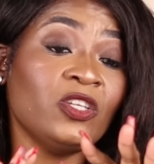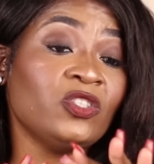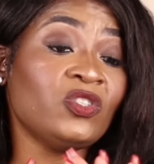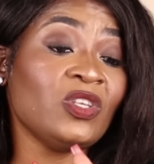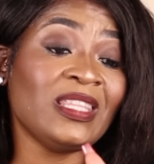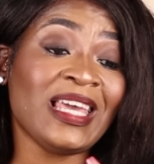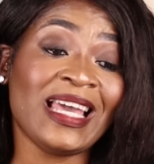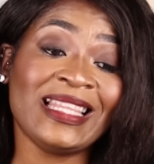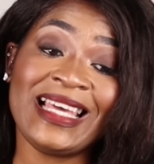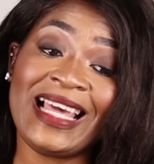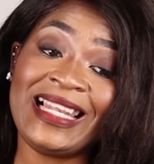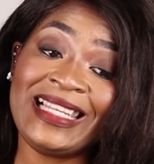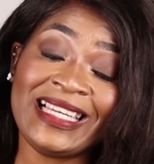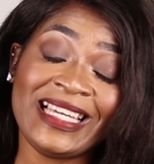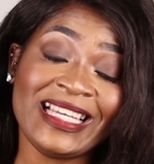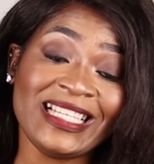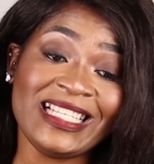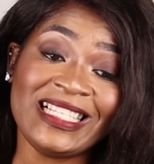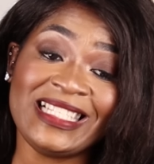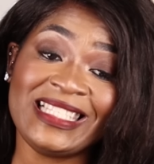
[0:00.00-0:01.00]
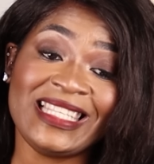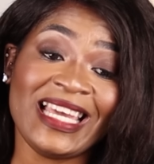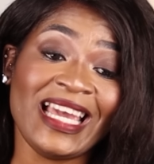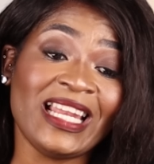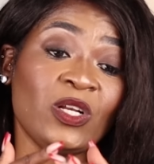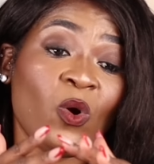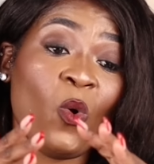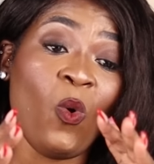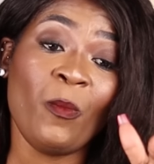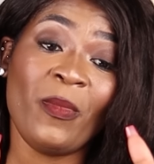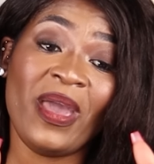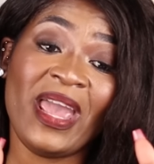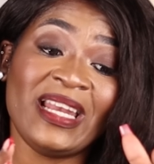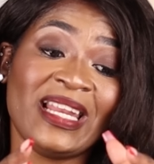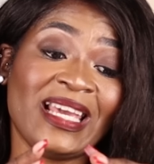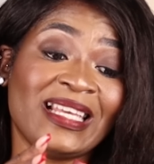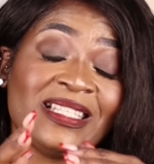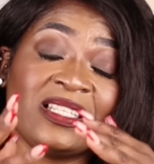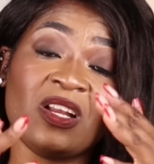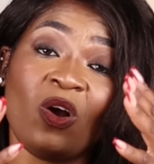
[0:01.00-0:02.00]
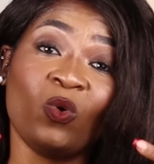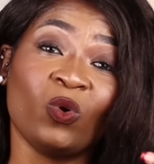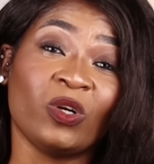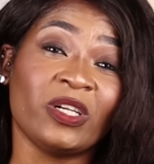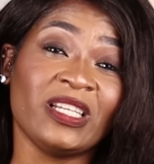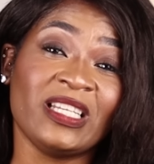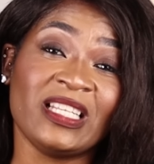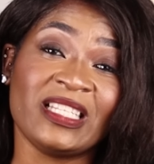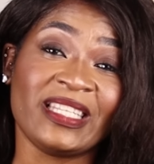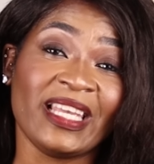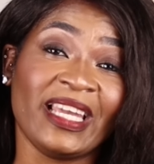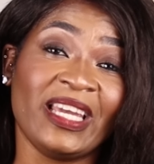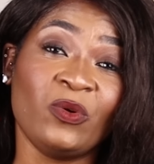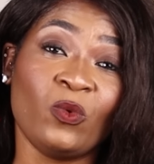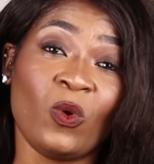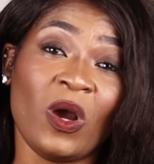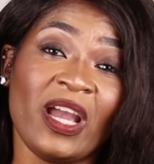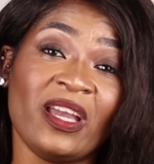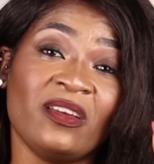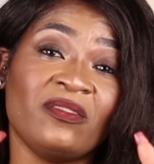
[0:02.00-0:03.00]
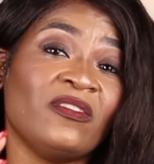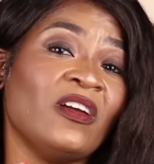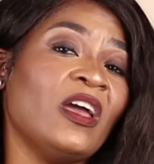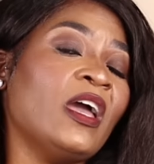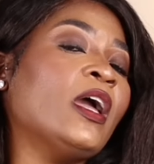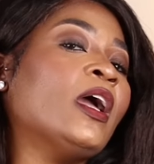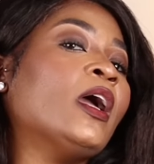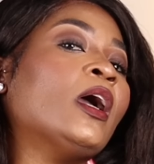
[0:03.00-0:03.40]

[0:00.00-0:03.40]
So that the allegations that Umen has now gotten a second wife.